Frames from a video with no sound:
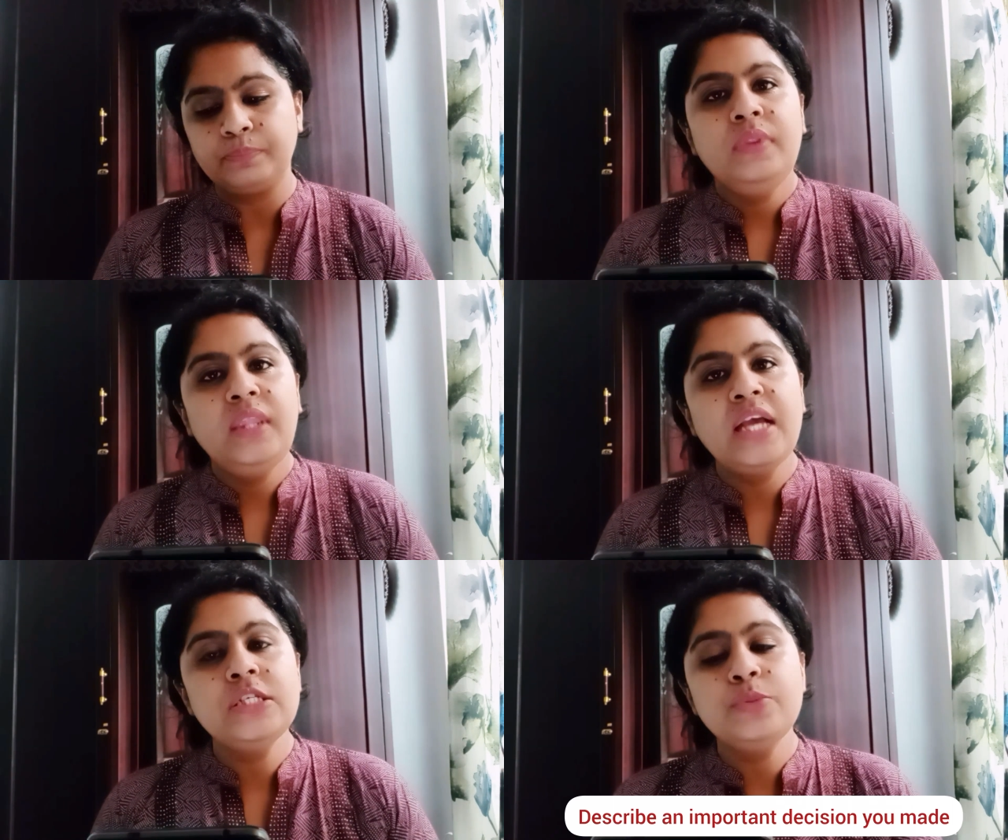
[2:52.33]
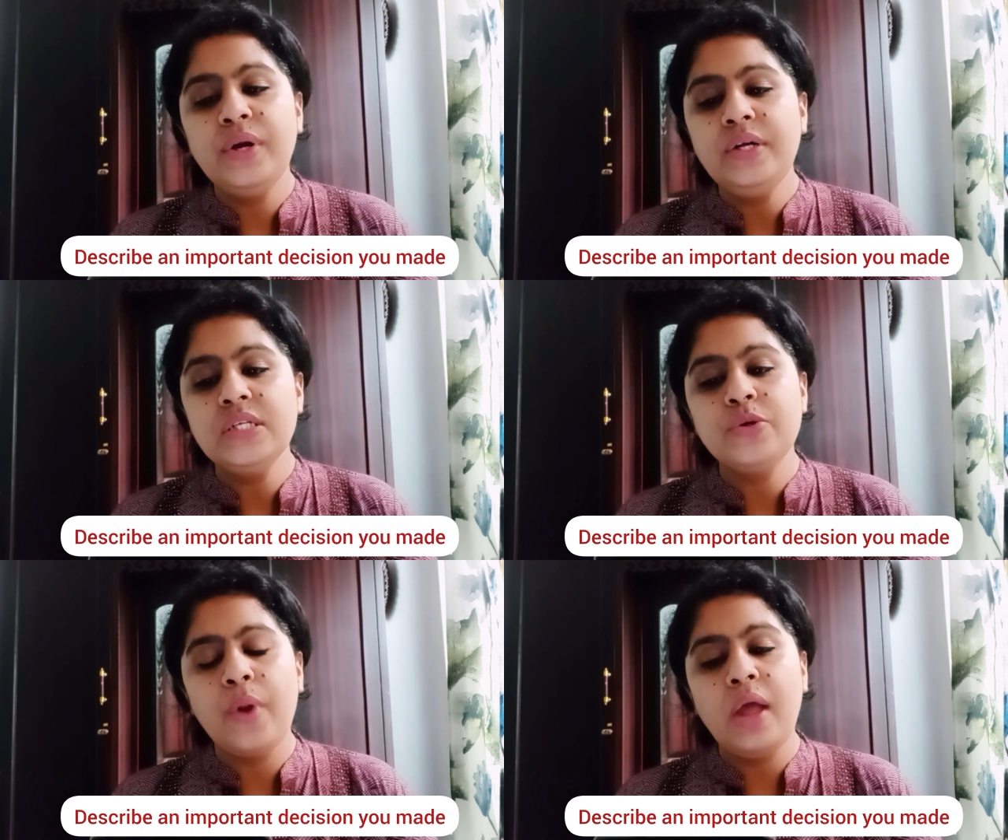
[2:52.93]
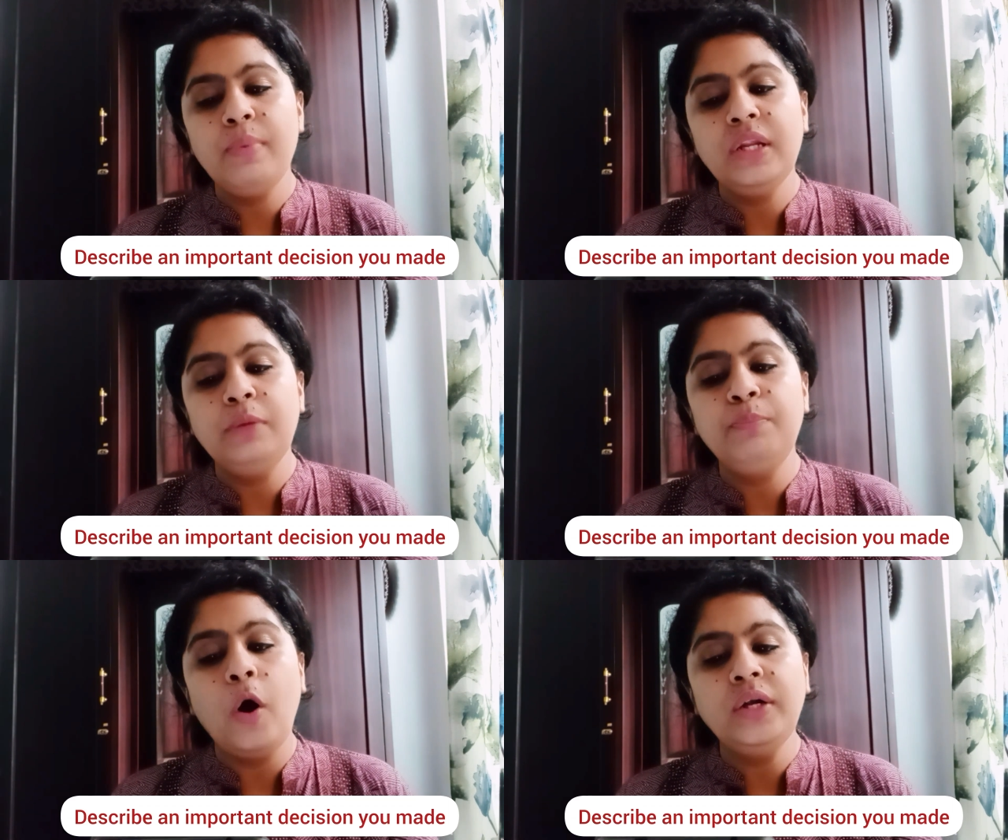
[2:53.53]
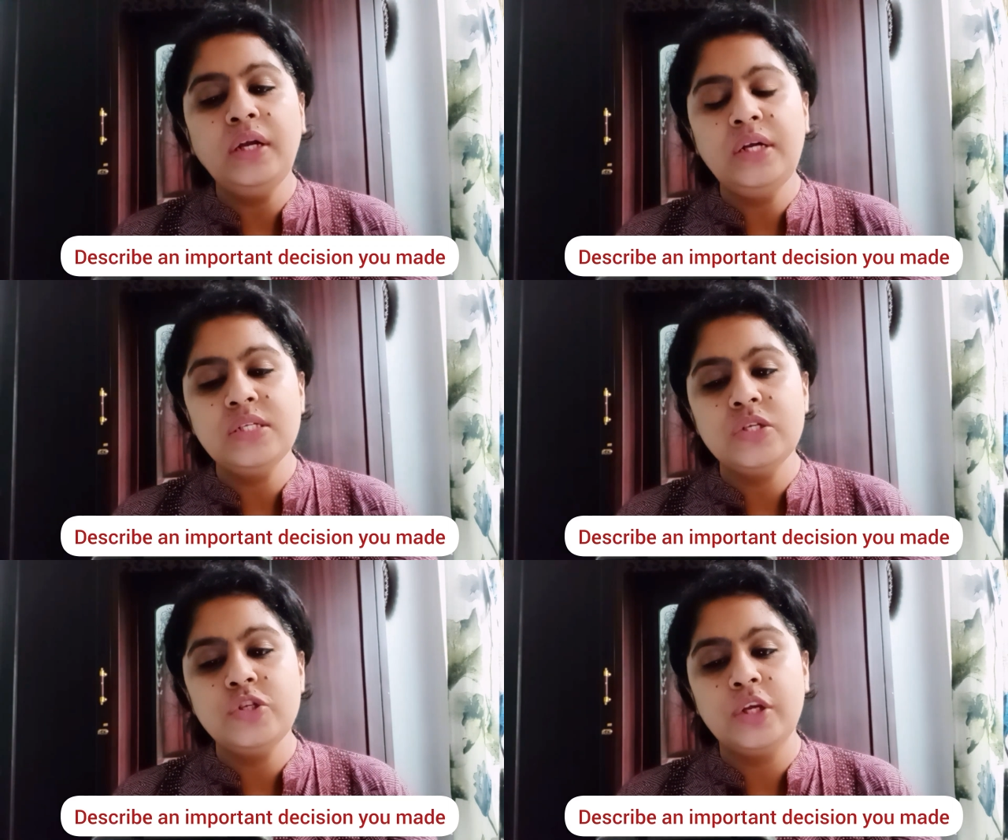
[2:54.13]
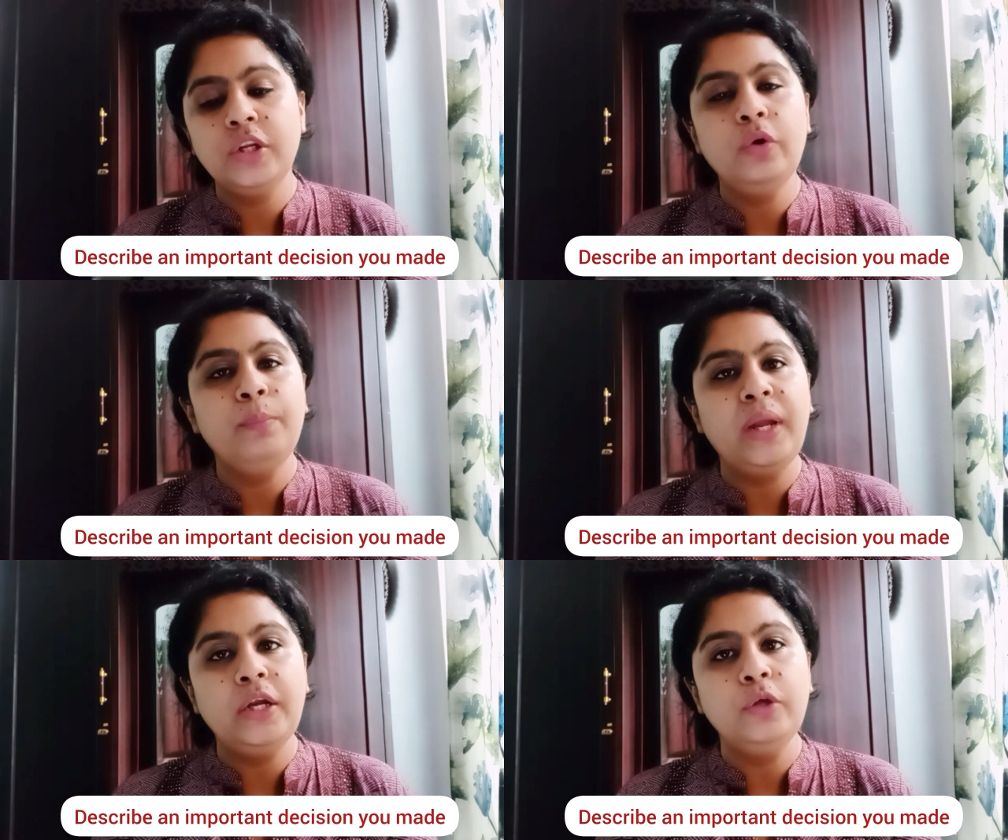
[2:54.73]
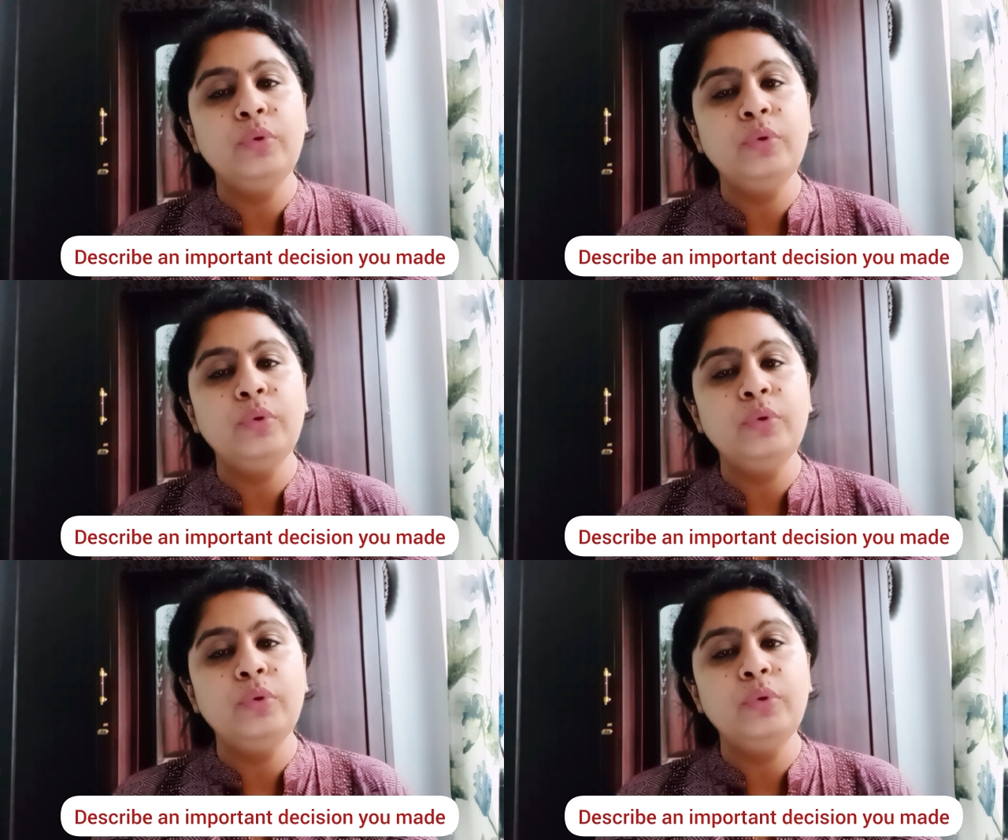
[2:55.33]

Next one, describe an important decision you made.